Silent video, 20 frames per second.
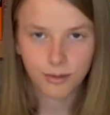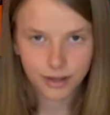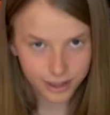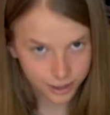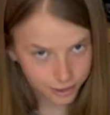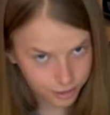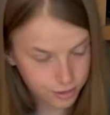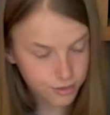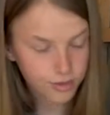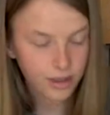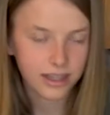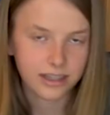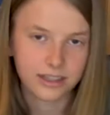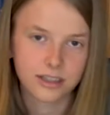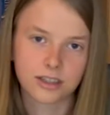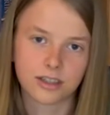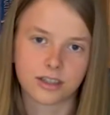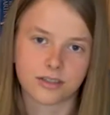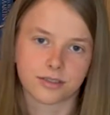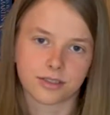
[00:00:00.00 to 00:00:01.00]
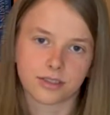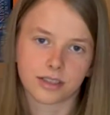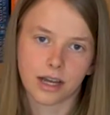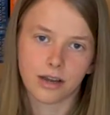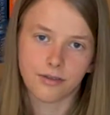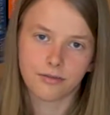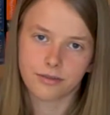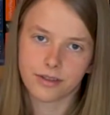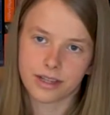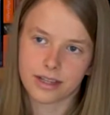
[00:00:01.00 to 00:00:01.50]
where you do that sort of
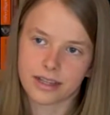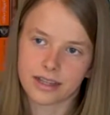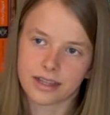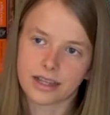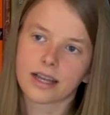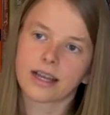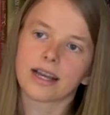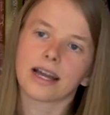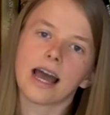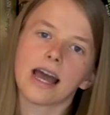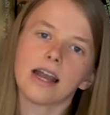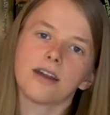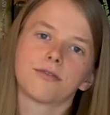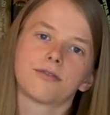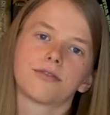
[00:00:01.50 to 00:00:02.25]
stuff, it kind